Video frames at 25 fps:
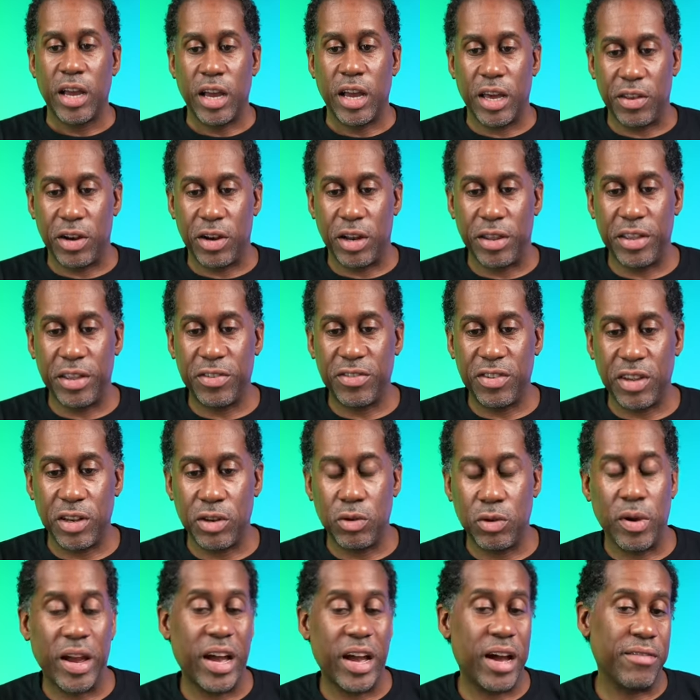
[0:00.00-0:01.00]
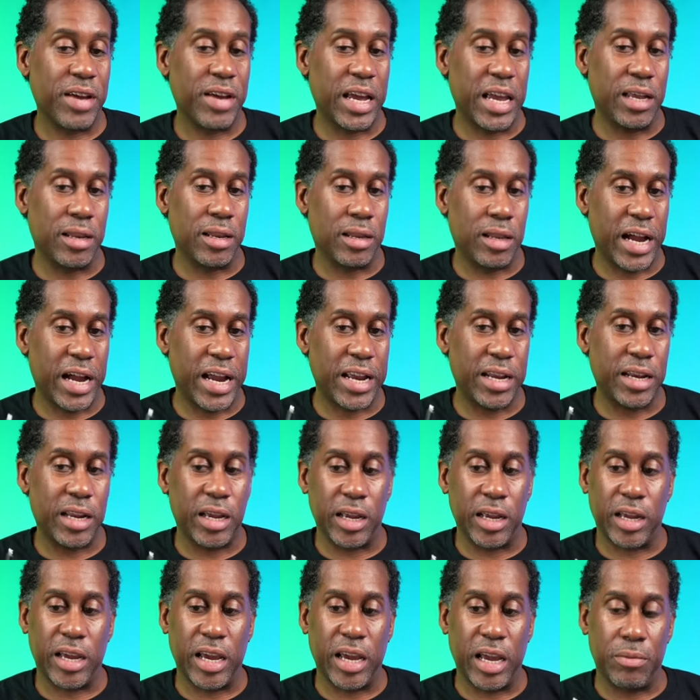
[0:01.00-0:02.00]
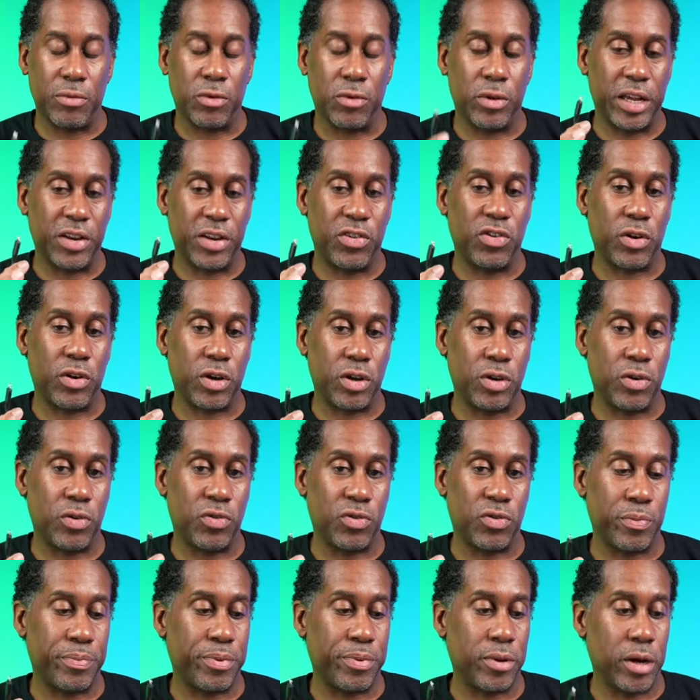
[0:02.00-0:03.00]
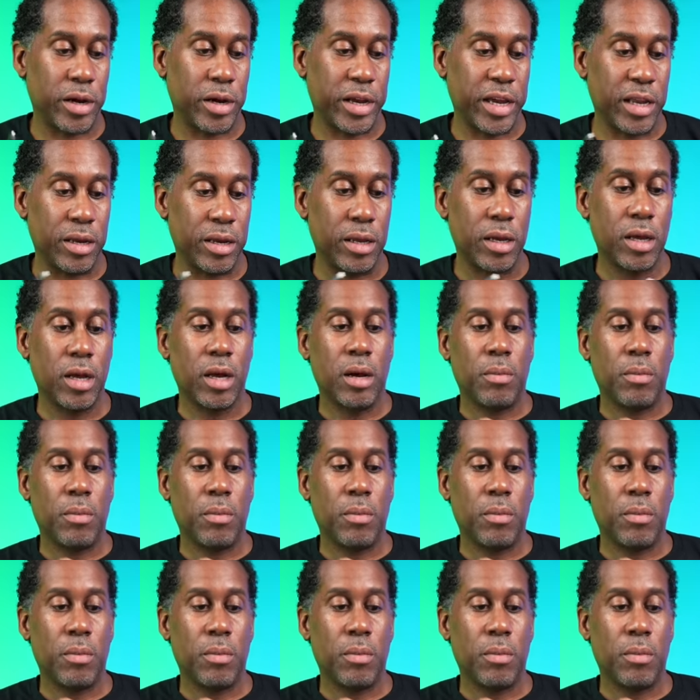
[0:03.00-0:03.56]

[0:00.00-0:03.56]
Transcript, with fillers: and then on this end you have a lightning cable that you can use to plug in.